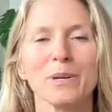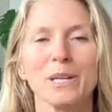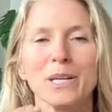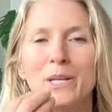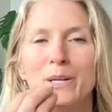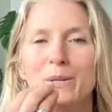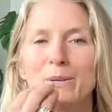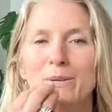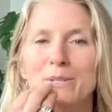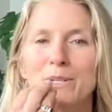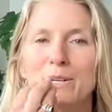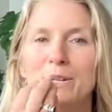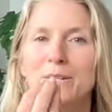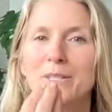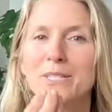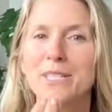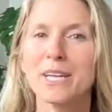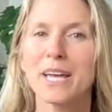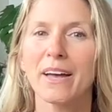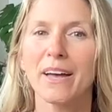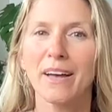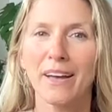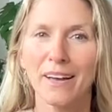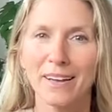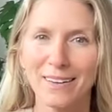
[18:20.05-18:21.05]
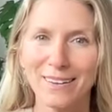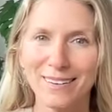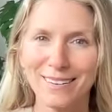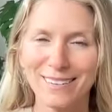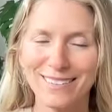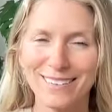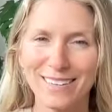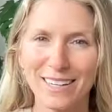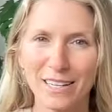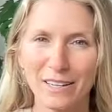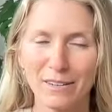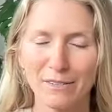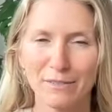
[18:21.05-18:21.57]
use our tongue
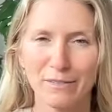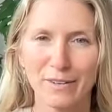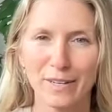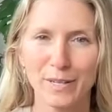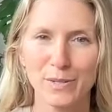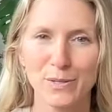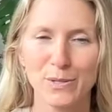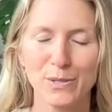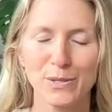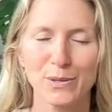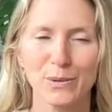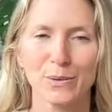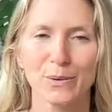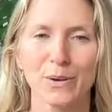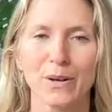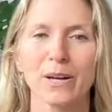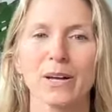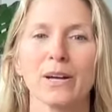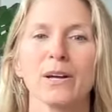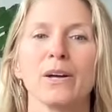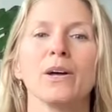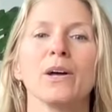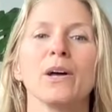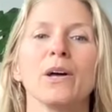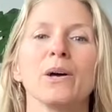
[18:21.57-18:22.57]
in face yoga,